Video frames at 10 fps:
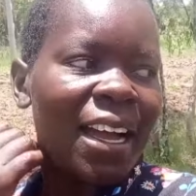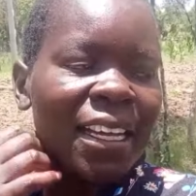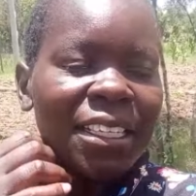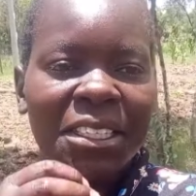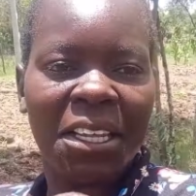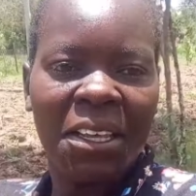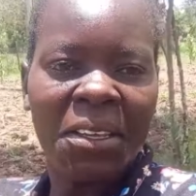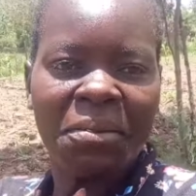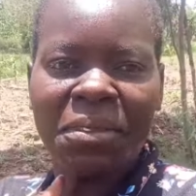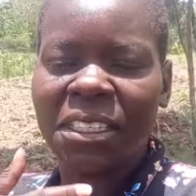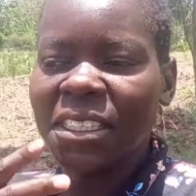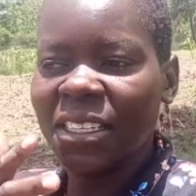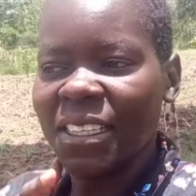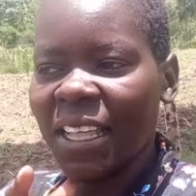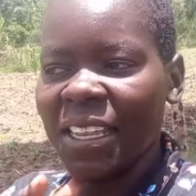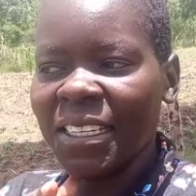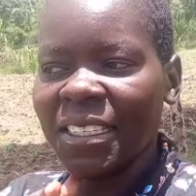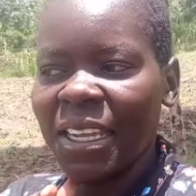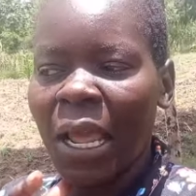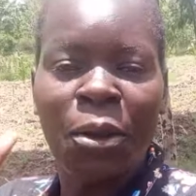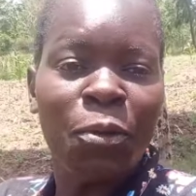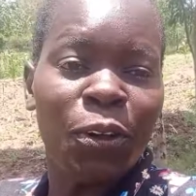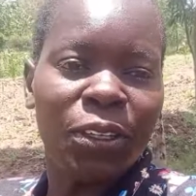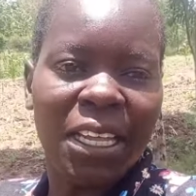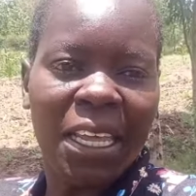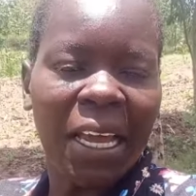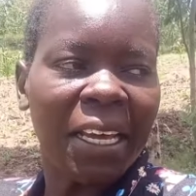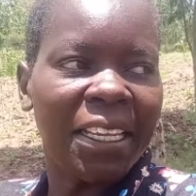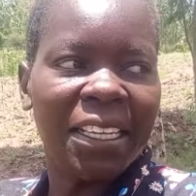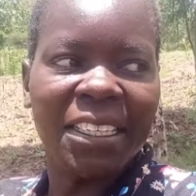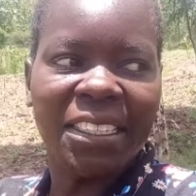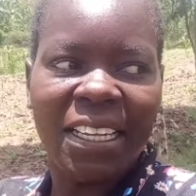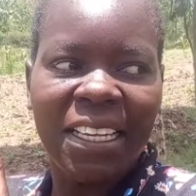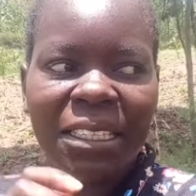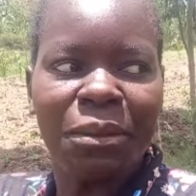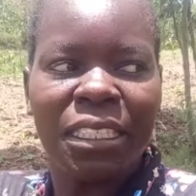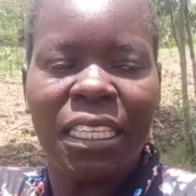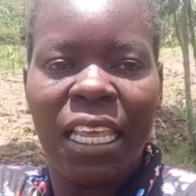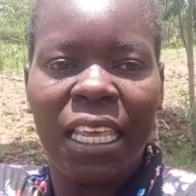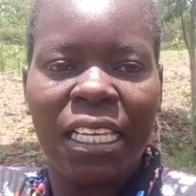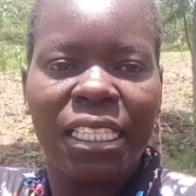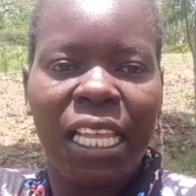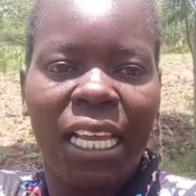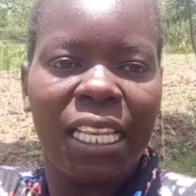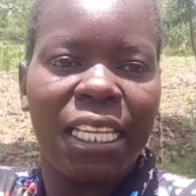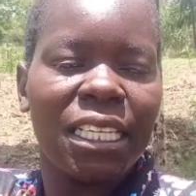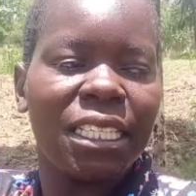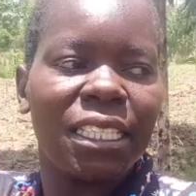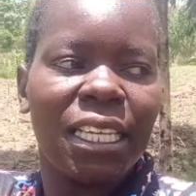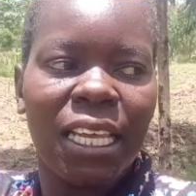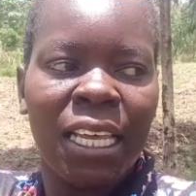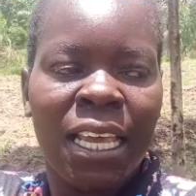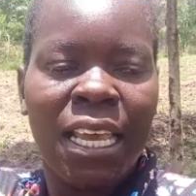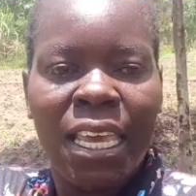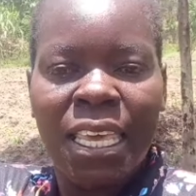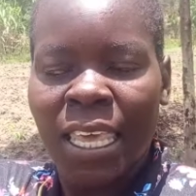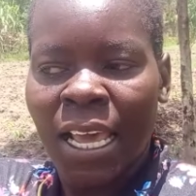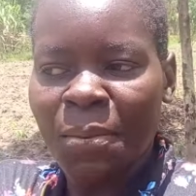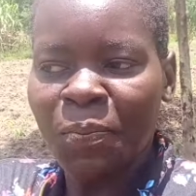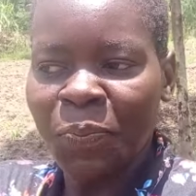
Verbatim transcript: a day it's just a lazy a normal day a cleaning day let me say it's a cleaning day yeah